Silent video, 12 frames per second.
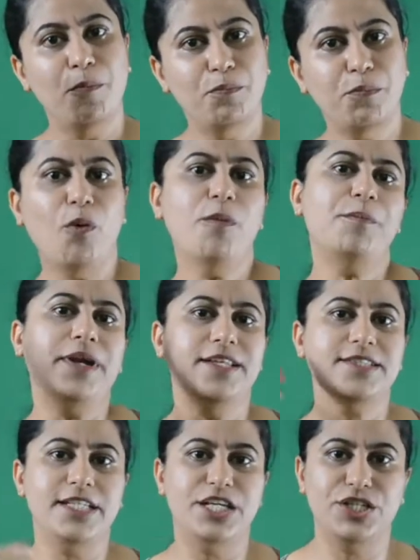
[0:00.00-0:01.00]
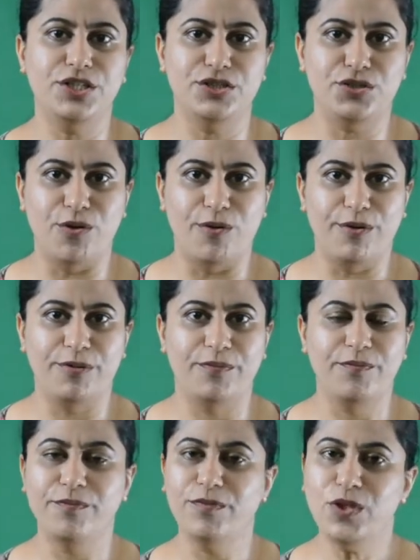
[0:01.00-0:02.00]
poem pronunciation is wrong.
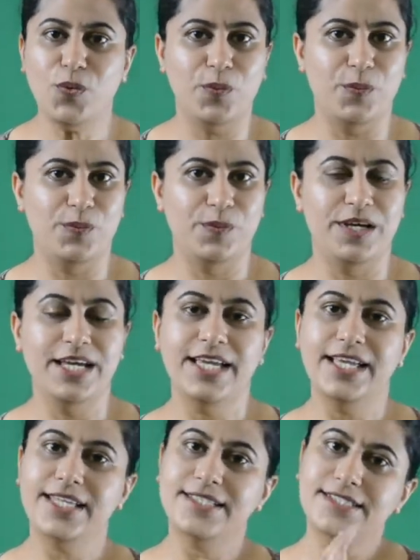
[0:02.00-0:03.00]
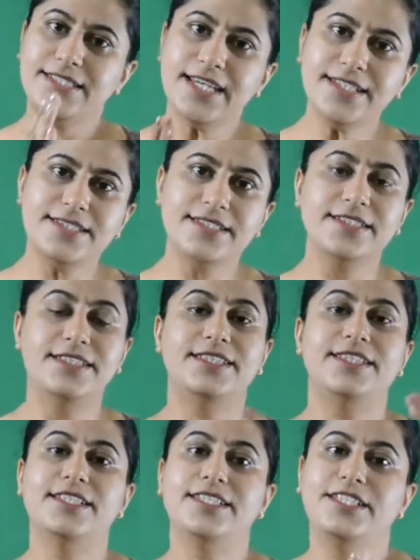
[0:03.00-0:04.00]
No, it's just
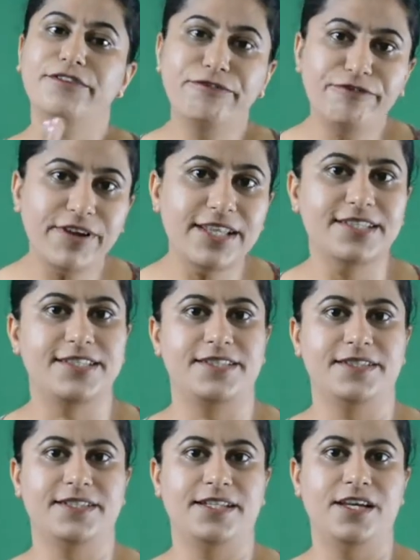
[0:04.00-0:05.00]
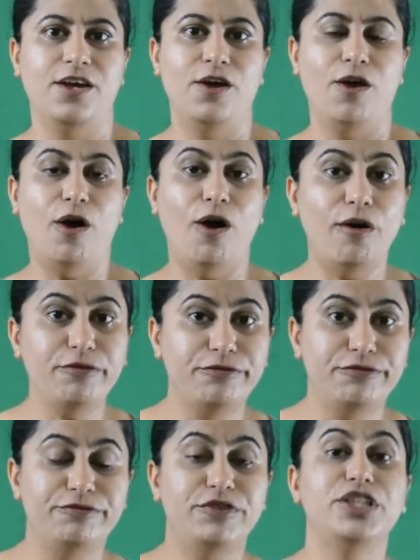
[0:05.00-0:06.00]
the difference
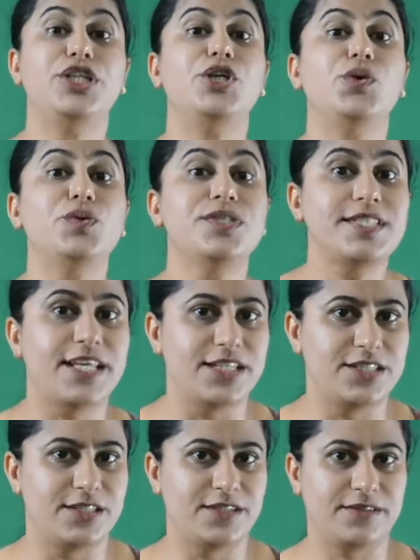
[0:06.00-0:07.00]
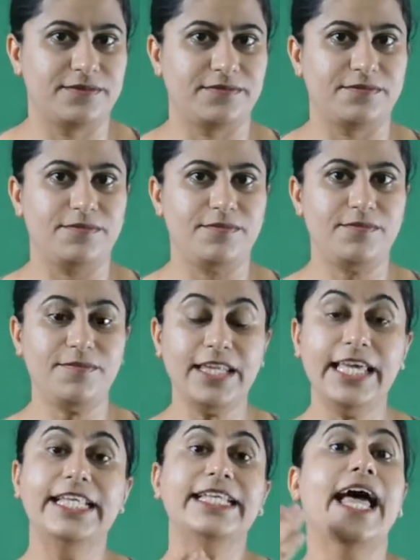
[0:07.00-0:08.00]
of the usage
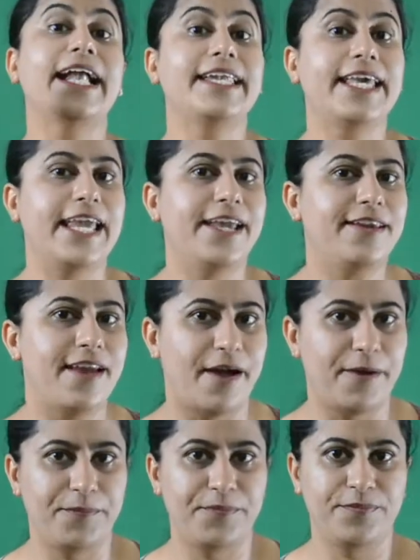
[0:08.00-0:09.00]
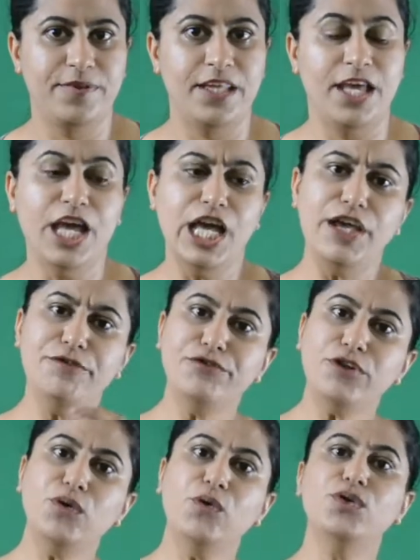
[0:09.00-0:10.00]
in that area. If
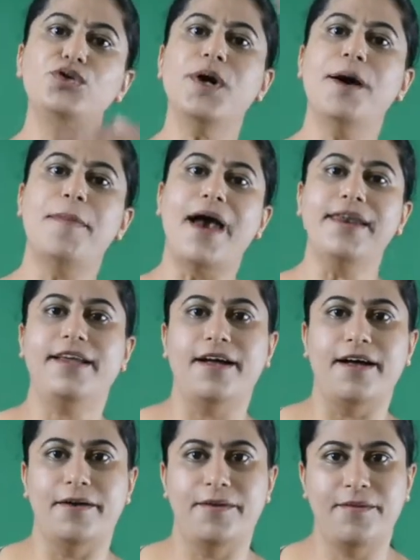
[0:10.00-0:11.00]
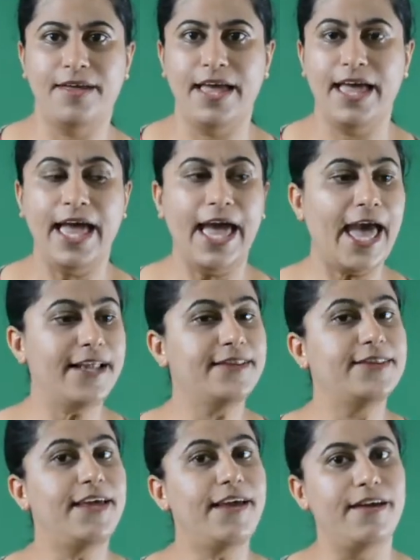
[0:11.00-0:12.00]
you'll go to America
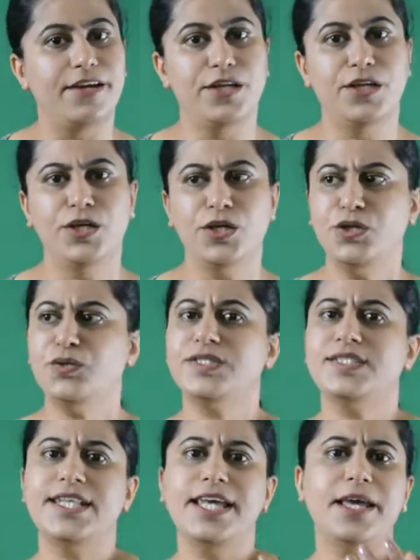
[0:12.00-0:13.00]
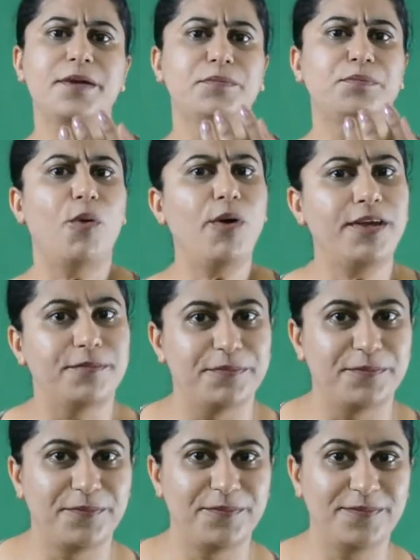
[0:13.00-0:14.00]
and there you say
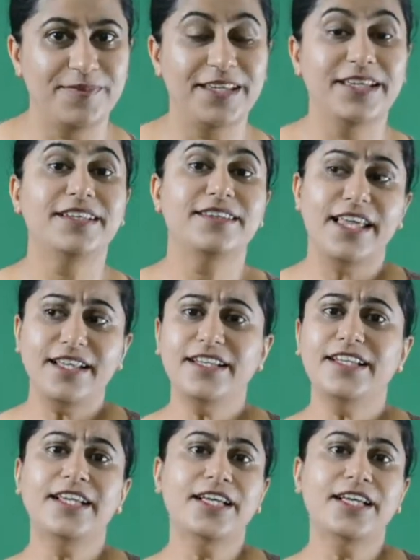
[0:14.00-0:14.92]
poem, then